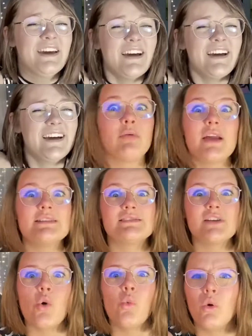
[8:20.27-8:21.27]
Brakes
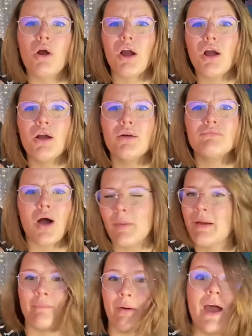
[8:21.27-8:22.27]
don't work on
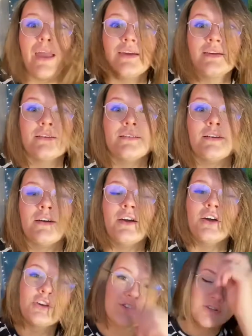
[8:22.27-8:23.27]
my bike,
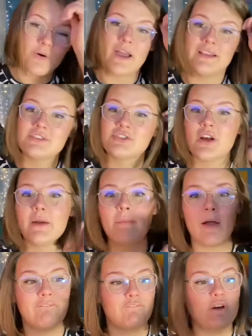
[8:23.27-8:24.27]
so I had to scrape
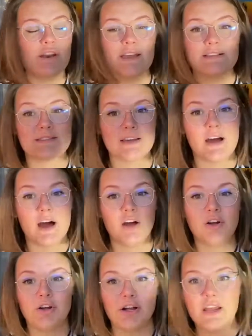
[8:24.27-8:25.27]
my foot against the
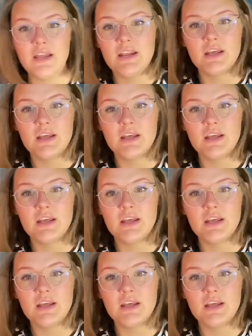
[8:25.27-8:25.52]
concrete.